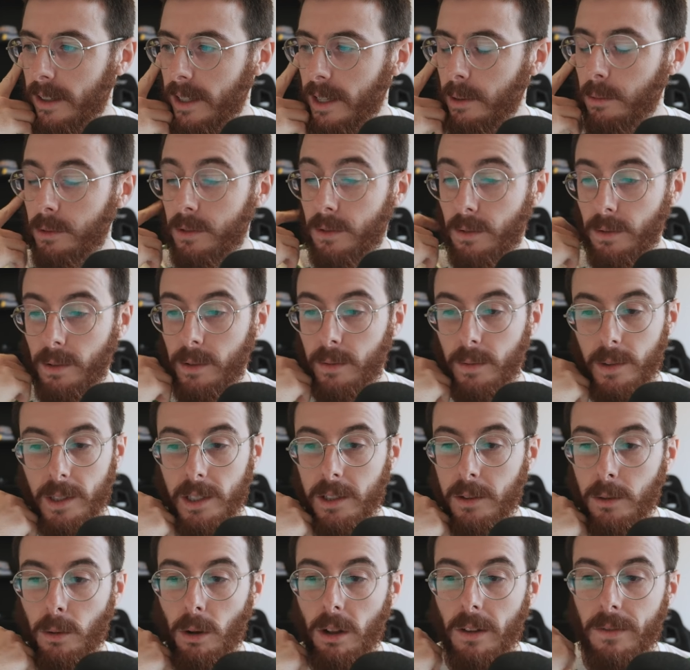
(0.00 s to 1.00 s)

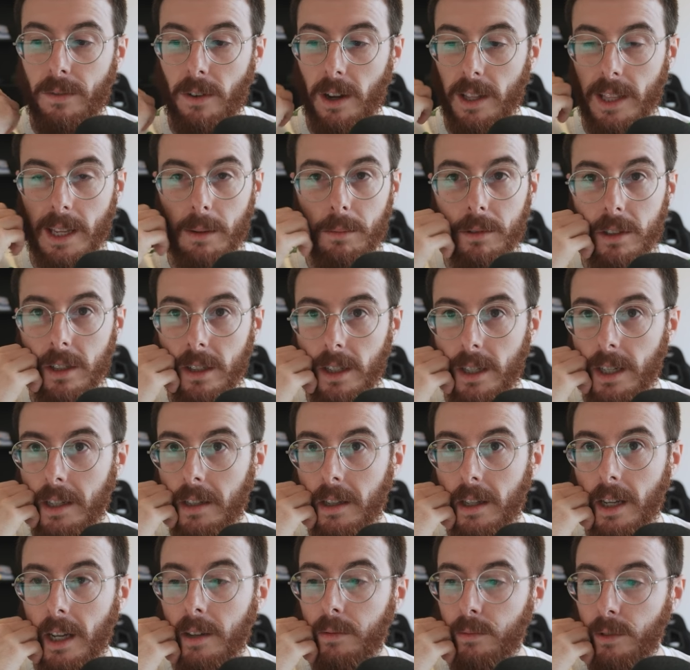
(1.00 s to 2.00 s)
His qualifying lap was
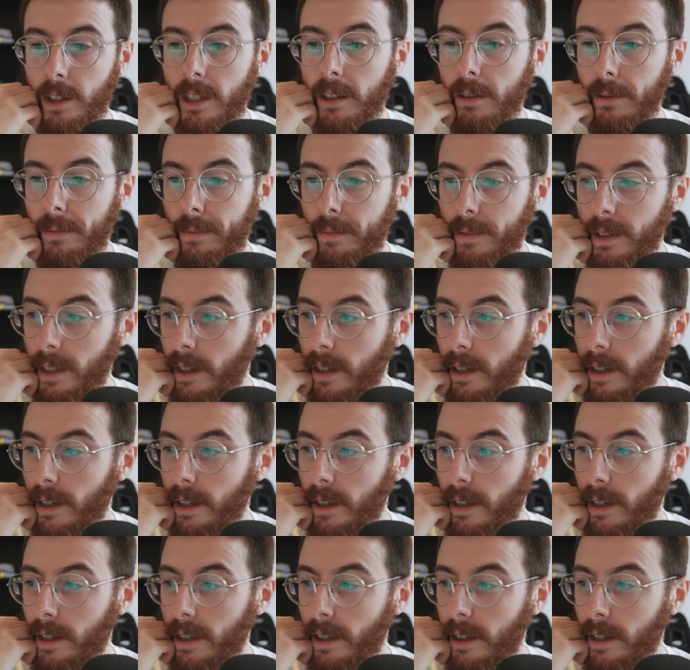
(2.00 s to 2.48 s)
unreal.